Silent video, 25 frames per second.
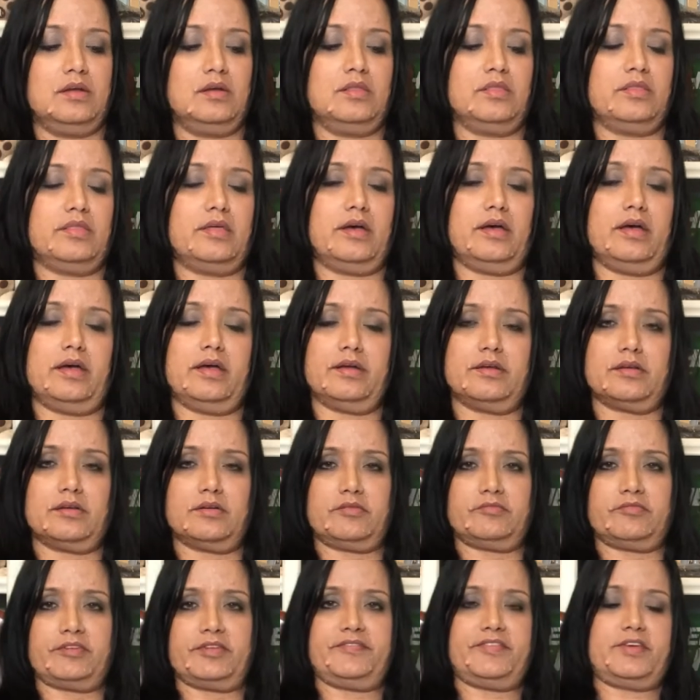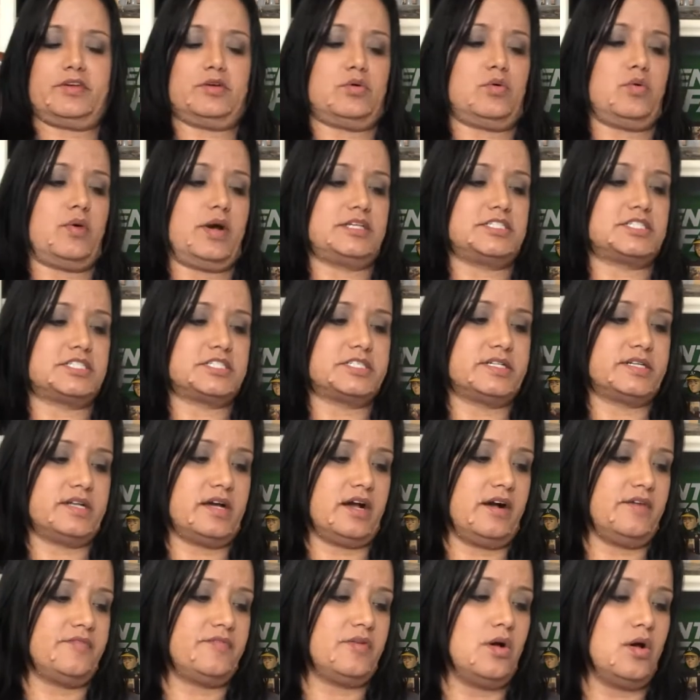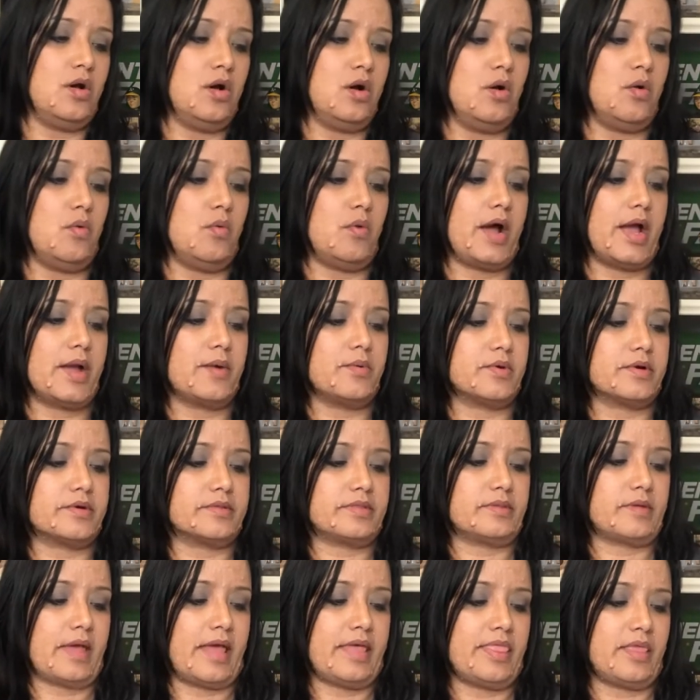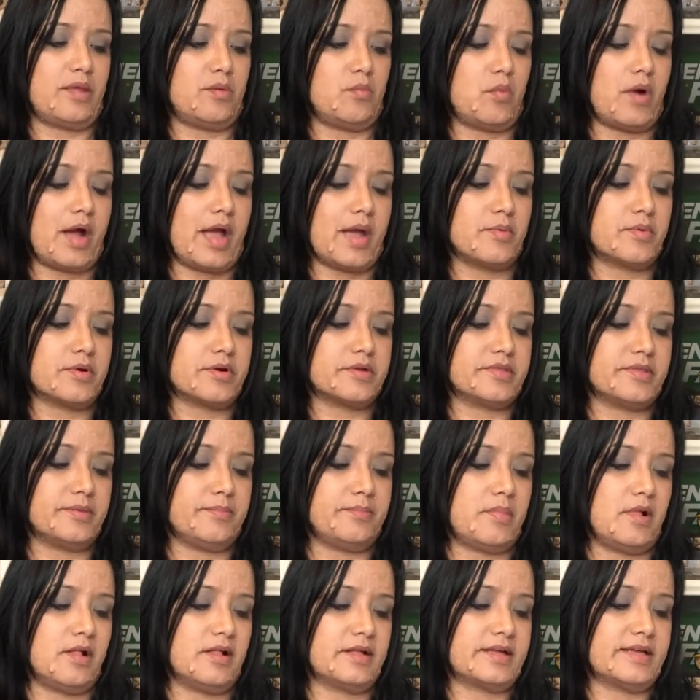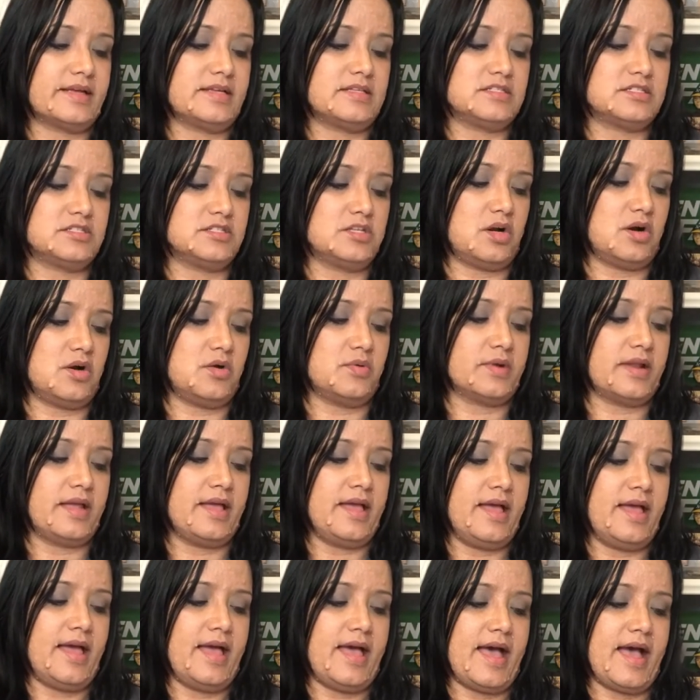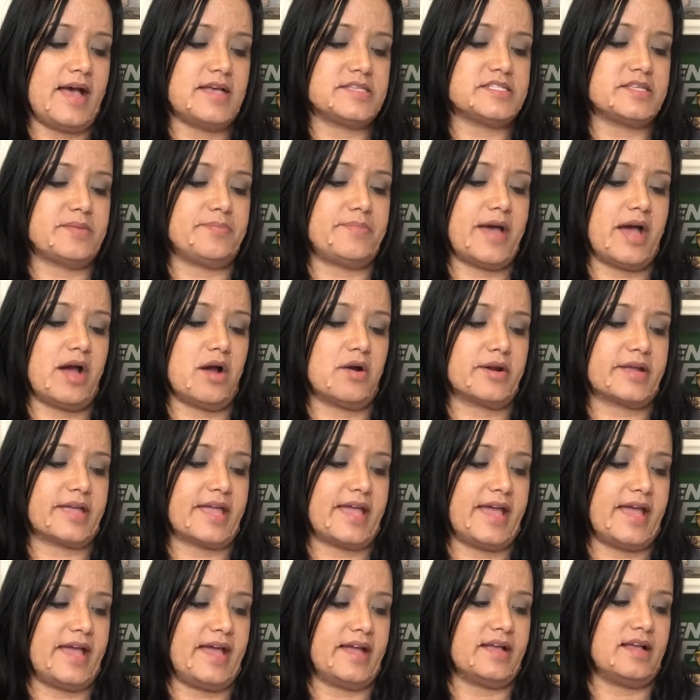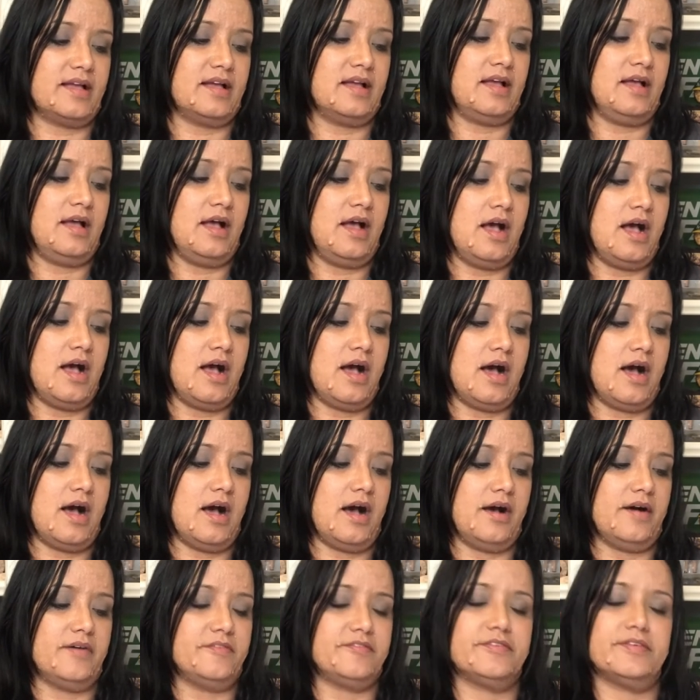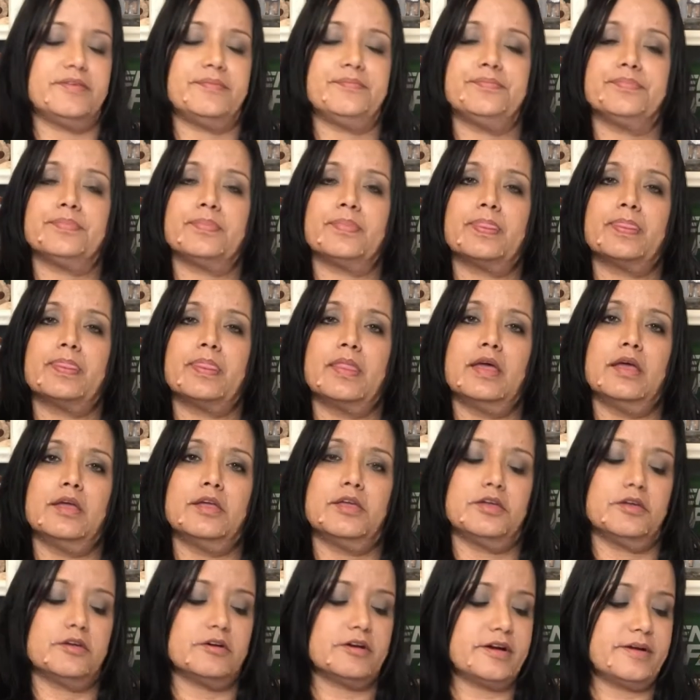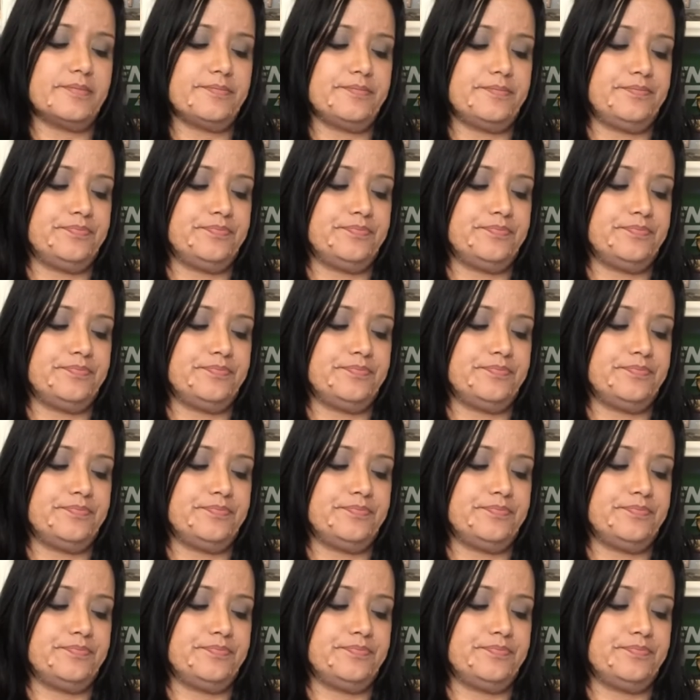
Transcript: the review question of why were the Balkans known as the power keg of Europe?